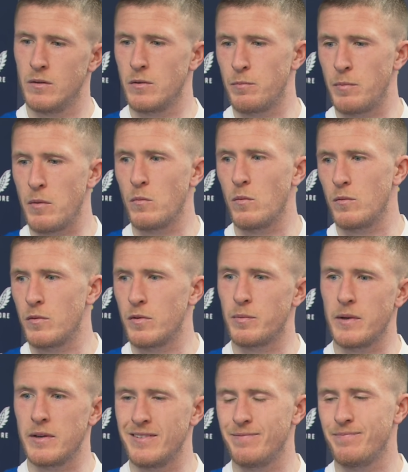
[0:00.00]
We've
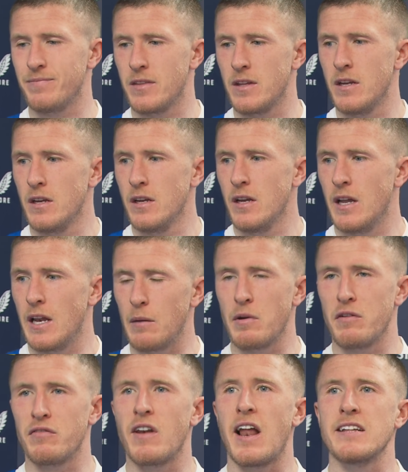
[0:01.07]
been a little
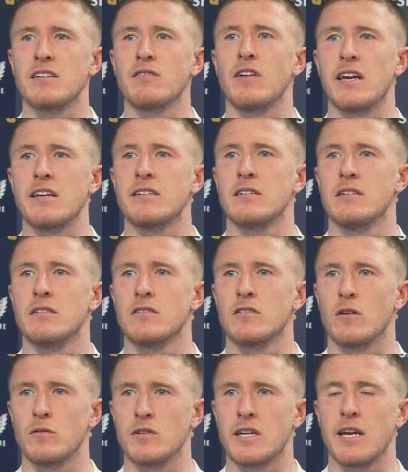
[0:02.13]
bit flat of late,
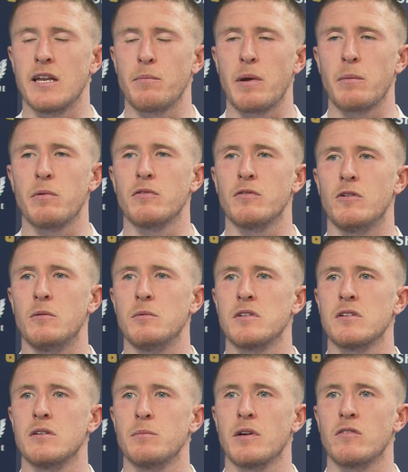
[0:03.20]
so to get a big
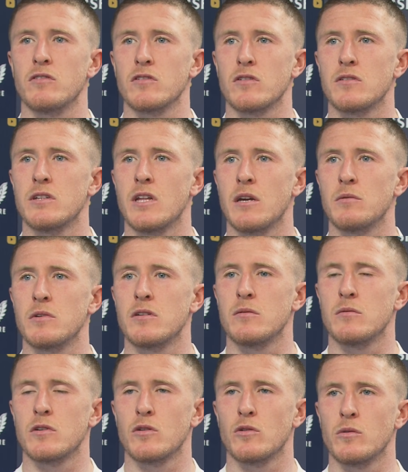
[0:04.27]
performance and a big result today was
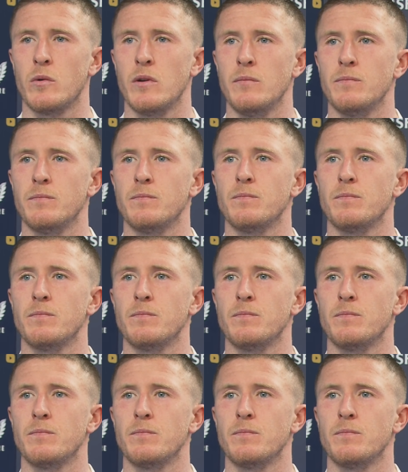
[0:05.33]
a good one.